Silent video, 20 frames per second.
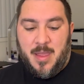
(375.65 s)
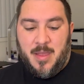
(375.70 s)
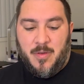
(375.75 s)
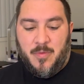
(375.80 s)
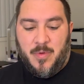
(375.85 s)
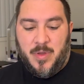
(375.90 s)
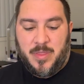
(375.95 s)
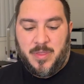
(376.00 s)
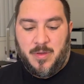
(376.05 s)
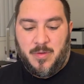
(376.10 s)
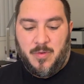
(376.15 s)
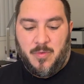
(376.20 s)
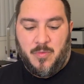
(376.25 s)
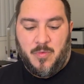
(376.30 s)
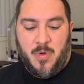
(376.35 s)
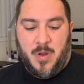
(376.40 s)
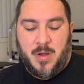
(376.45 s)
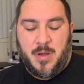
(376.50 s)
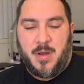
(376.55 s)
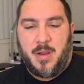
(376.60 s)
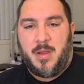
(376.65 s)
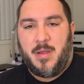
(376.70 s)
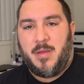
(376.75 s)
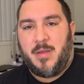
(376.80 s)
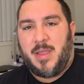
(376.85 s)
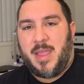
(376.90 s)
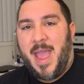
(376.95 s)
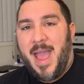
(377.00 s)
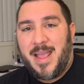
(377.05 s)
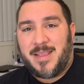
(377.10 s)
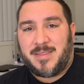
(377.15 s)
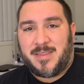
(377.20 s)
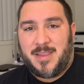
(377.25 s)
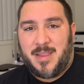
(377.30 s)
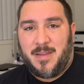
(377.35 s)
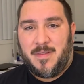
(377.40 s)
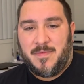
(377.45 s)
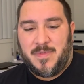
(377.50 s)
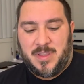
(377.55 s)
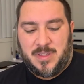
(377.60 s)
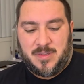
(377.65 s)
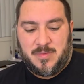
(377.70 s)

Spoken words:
with one casting of this